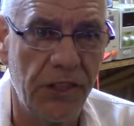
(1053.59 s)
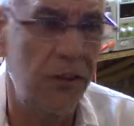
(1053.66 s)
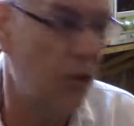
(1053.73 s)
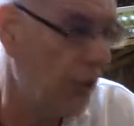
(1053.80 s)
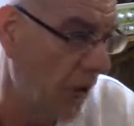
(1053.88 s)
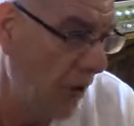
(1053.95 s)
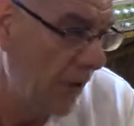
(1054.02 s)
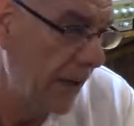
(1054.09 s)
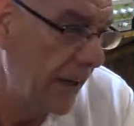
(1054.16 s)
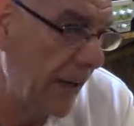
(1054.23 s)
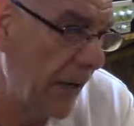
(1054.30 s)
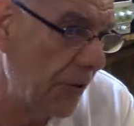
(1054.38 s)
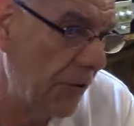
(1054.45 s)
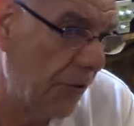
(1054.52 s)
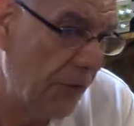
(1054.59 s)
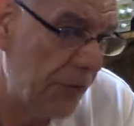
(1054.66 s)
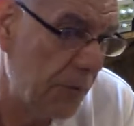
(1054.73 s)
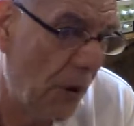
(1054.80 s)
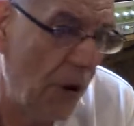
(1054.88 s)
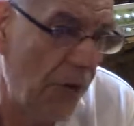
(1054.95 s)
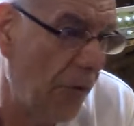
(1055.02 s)
and you get on your
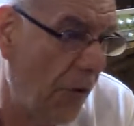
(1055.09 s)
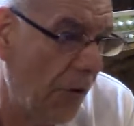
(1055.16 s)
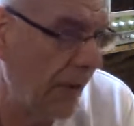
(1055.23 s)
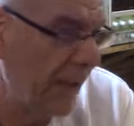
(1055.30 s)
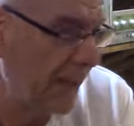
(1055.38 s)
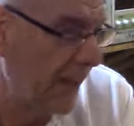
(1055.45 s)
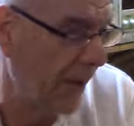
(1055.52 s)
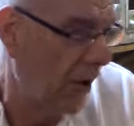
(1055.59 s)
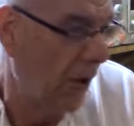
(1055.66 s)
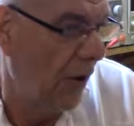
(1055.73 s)
smartphone and say,